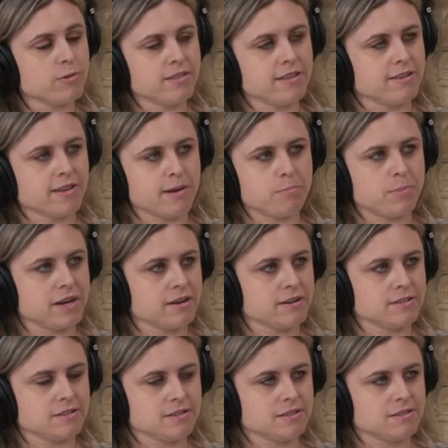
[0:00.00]
there, that
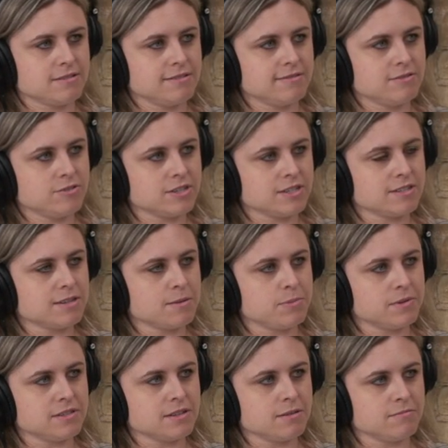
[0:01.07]
bear's dressed up in
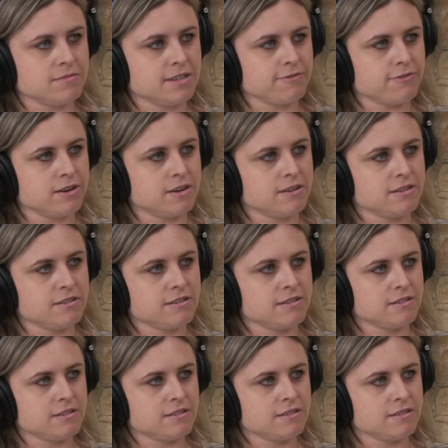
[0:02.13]
something different. I
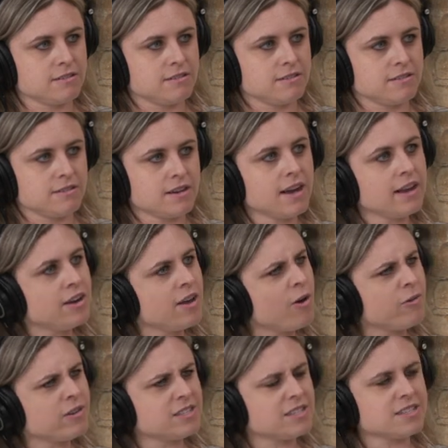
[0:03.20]
like the bear. I know
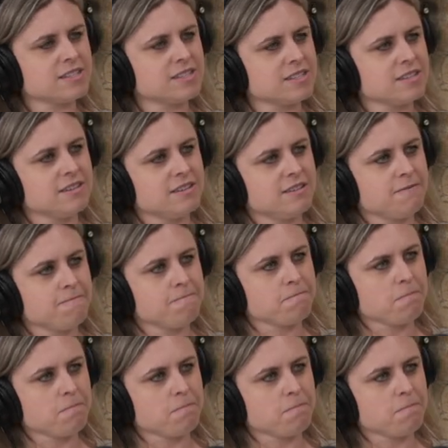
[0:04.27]
it's, it's a very fluid